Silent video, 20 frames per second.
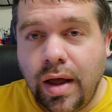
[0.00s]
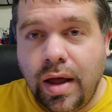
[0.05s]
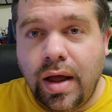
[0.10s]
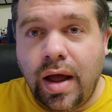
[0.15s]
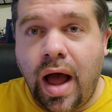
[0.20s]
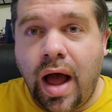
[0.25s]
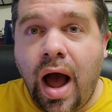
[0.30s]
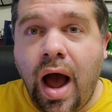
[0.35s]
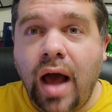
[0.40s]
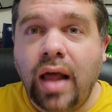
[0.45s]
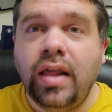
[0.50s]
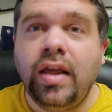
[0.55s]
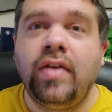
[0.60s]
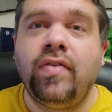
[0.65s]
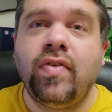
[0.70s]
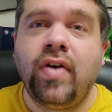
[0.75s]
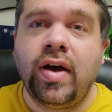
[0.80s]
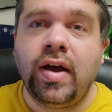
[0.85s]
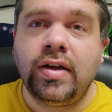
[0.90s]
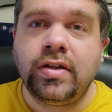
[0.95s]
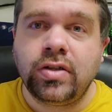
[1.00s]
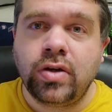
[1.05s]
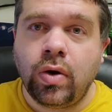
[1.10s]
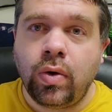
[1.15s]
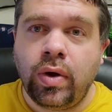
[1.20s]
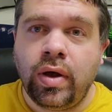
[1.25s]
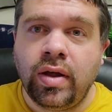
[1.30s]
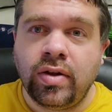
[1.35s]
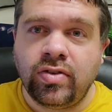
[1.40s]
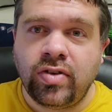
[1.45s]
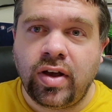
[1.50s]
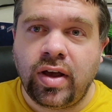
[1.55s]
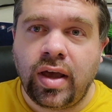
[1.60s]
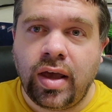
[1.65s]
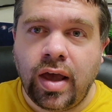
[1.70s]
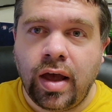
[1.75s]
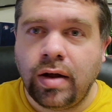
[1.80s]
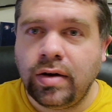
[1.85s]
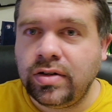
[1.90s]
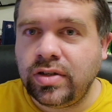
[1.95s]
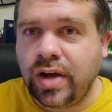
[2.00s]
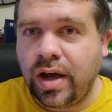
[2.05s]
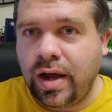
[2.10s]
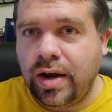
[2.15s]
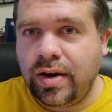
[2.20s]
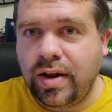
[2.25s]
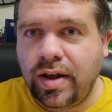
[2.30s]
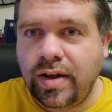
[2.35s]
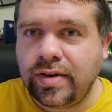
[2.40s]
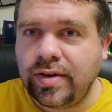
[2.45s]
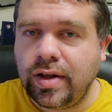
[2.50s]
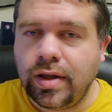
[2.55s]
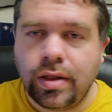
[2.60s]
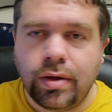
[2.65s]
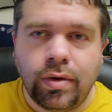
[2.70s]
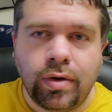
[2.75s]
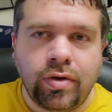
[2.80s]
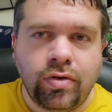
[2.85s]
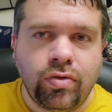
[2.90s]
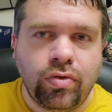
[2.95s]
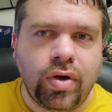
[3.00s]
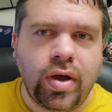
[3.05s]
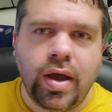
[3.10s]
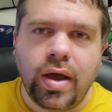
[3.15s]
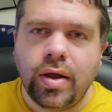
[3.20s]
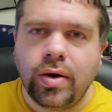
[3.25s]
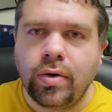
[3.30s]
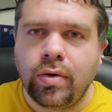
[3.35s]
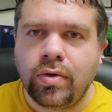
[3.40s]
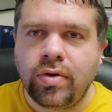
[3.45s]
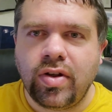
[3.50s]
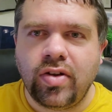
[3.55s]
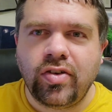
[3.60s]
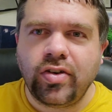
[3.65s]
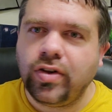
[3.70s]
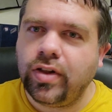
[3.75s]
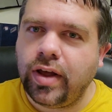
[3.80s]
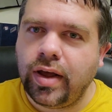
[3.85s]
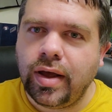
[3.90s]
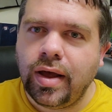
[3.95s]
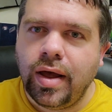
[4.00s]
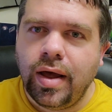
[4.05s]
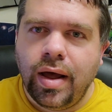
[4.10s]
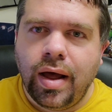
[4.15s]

highly advise going and checking out Giant Days either in trade or digitally.